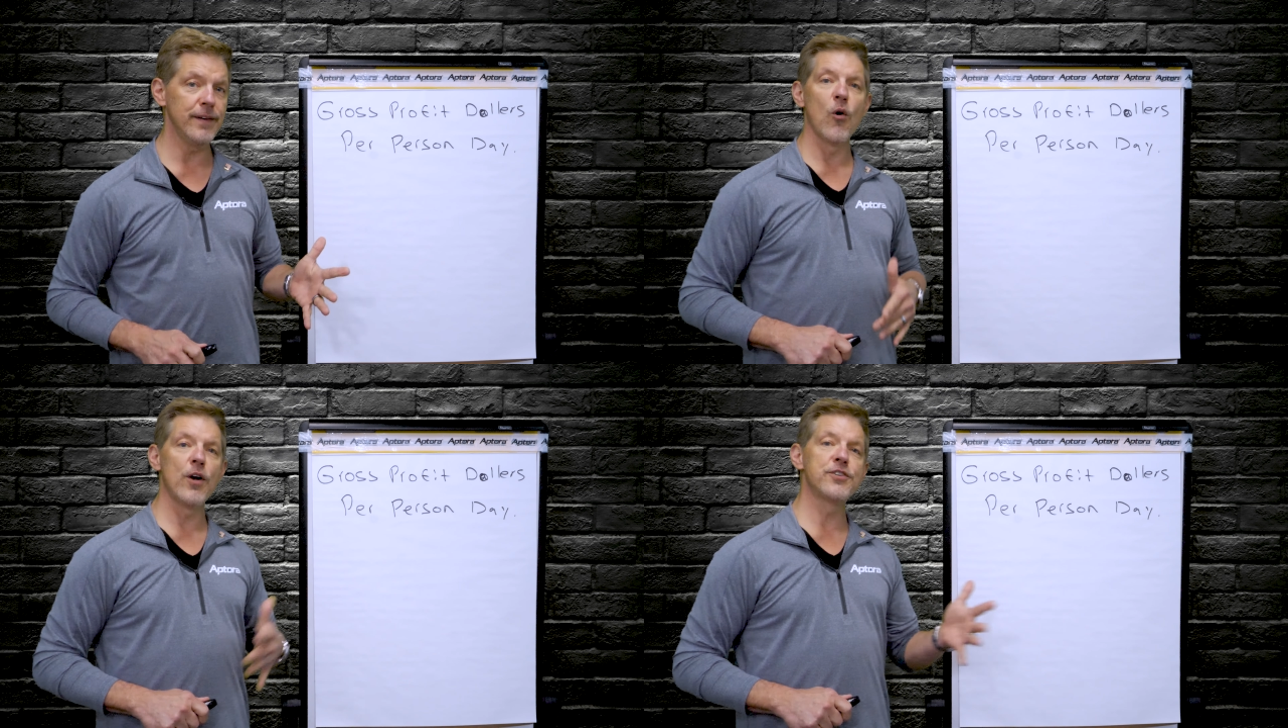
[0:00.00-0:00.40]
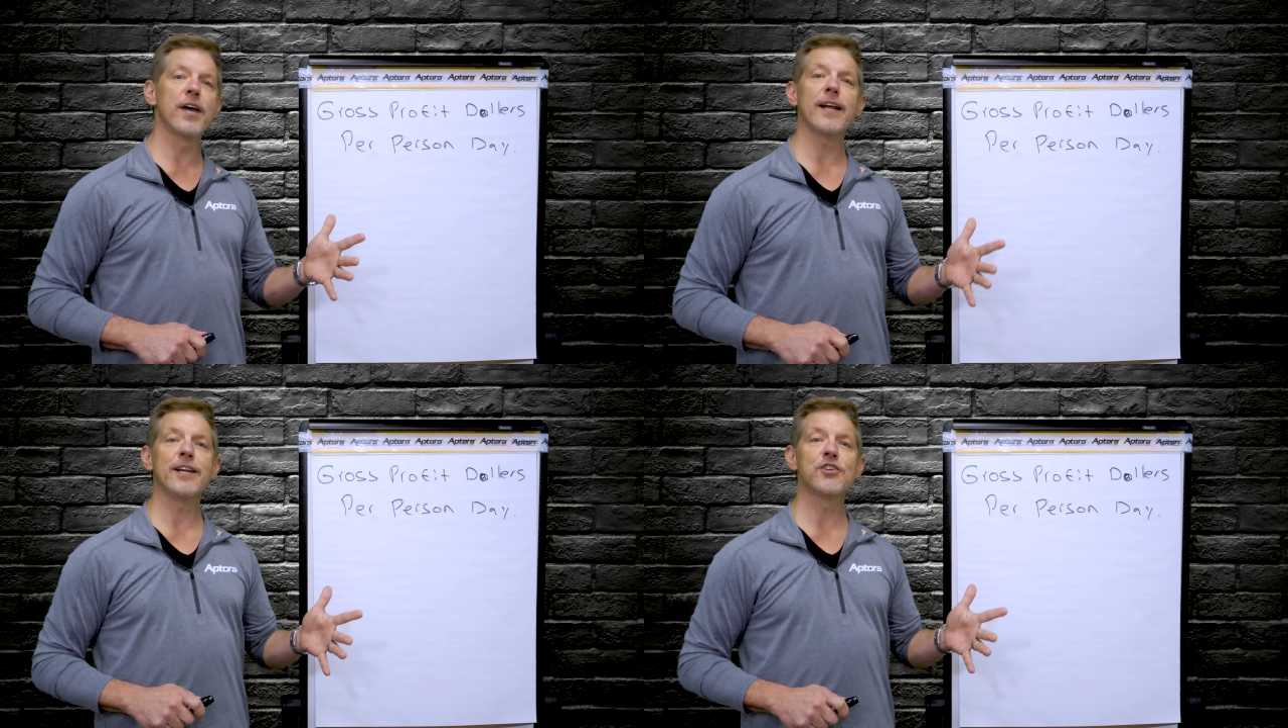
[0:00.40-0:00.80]
or a
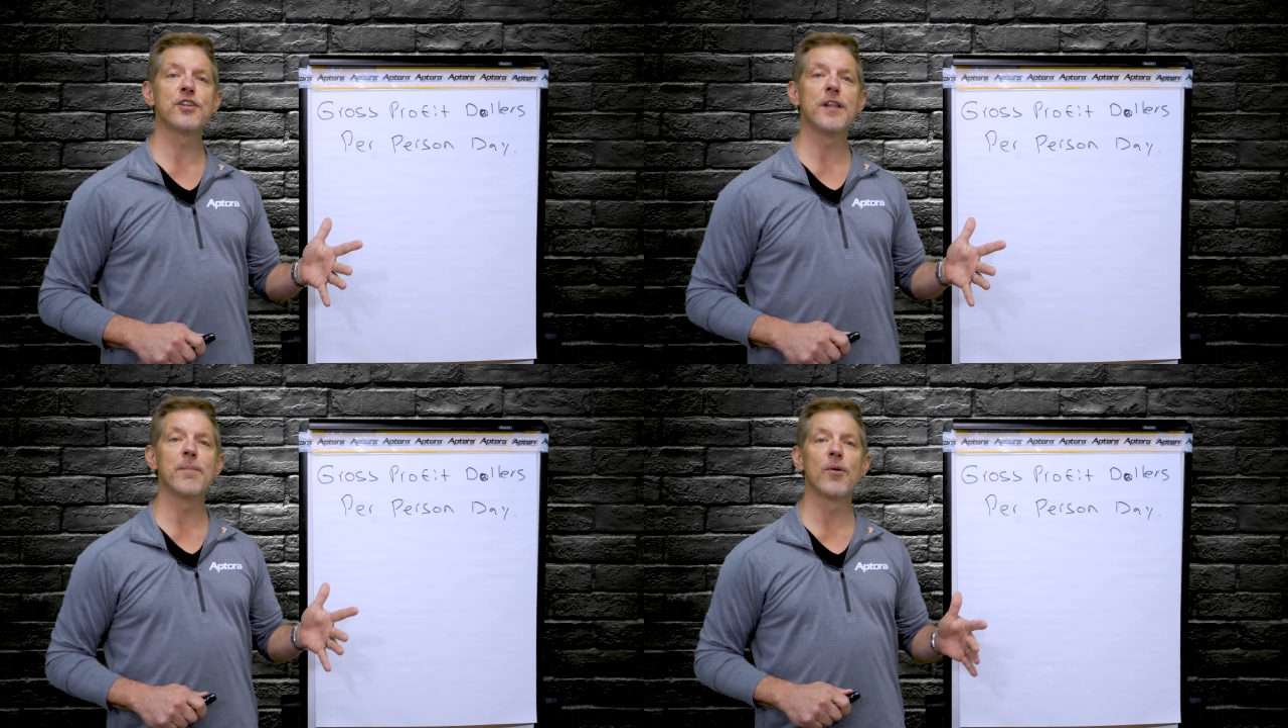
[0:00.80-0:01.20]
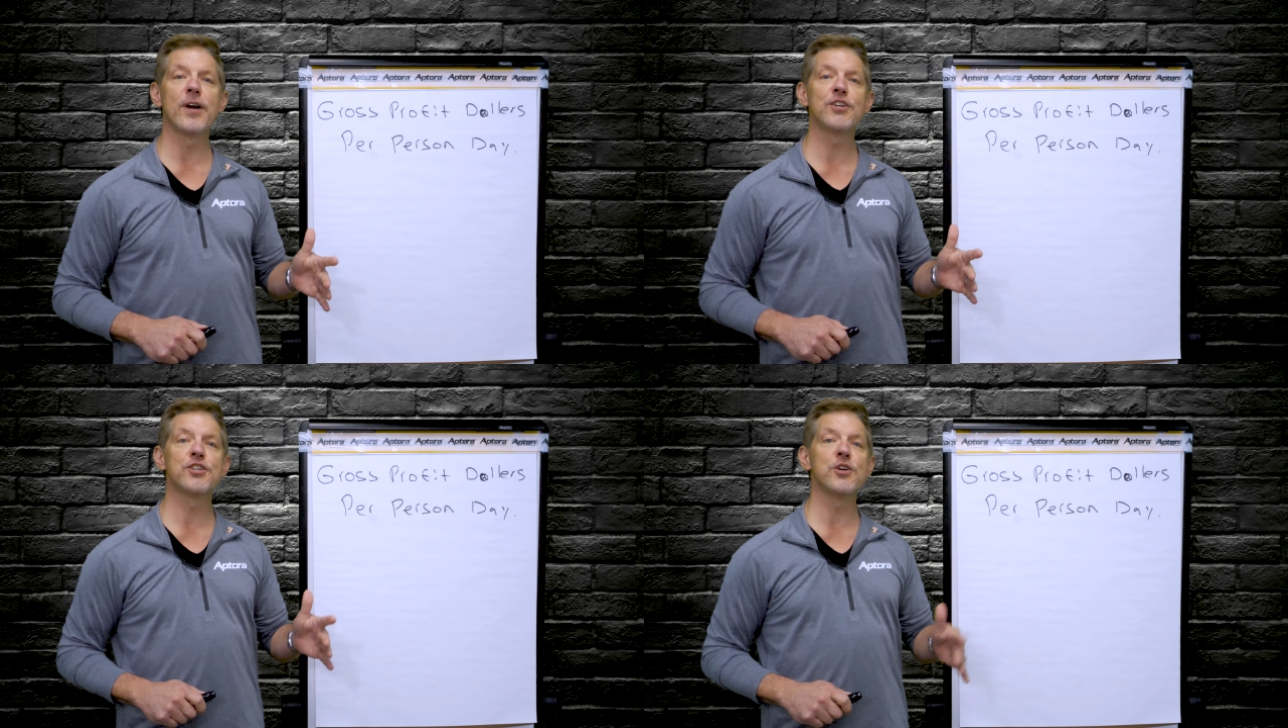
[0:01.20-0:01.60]
technician that
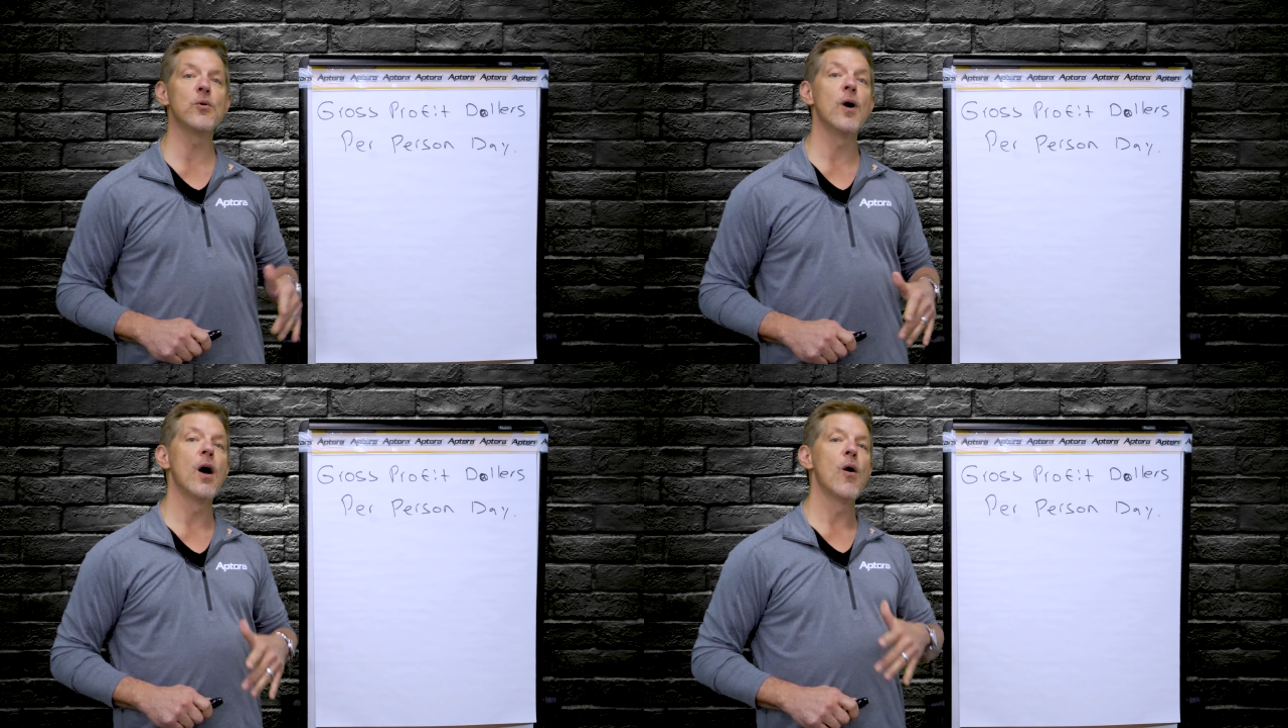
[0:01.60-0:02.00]
brings you